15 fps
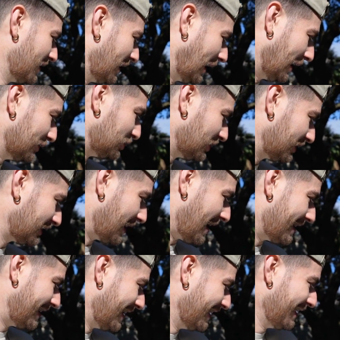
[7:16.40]
I just
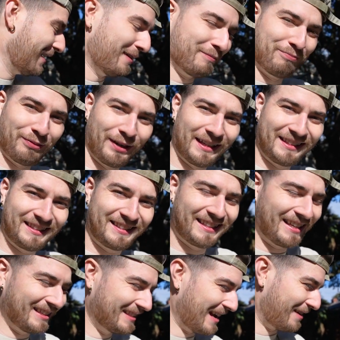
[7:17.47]
like put a
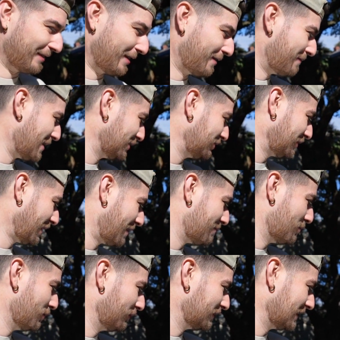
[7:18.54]
stick down there and make sure they
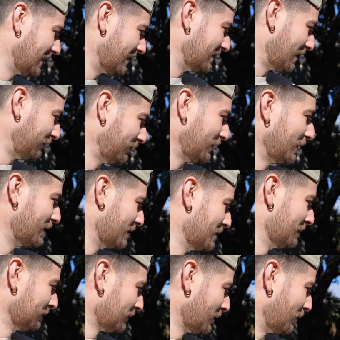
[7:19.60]
moved, and they definitely
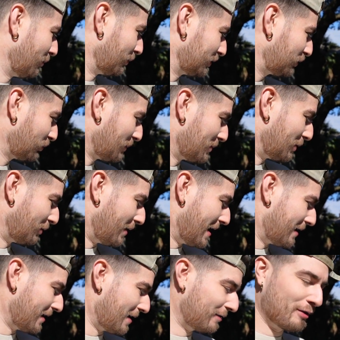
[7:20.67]
were swimming
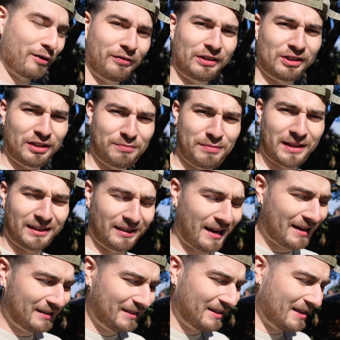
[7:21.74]
around. I don't know if they're just being
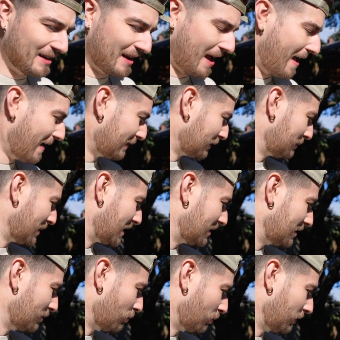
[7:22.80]
lazy, getting
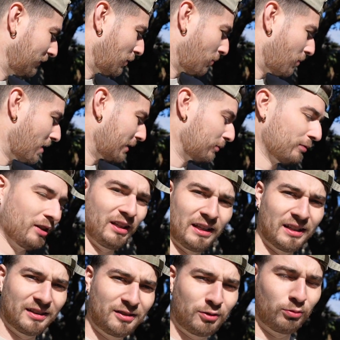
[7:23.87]
acclimated, or if the water really
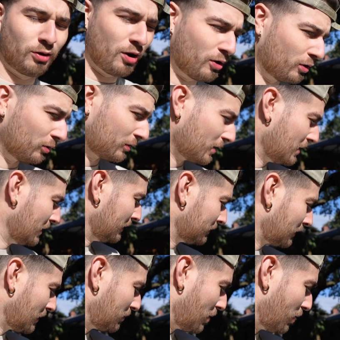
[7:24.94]
is too cold.
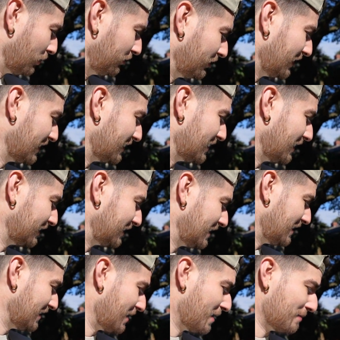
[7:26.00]
But hopefully it does
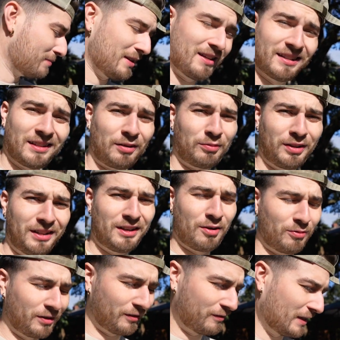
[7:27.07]
heat up, because I really
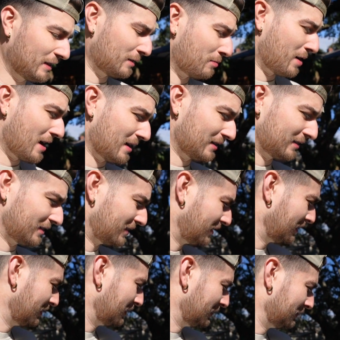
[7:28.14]
don't want to victimize
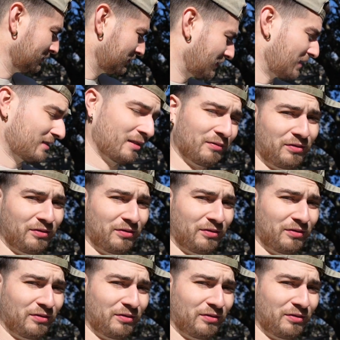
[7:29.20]
some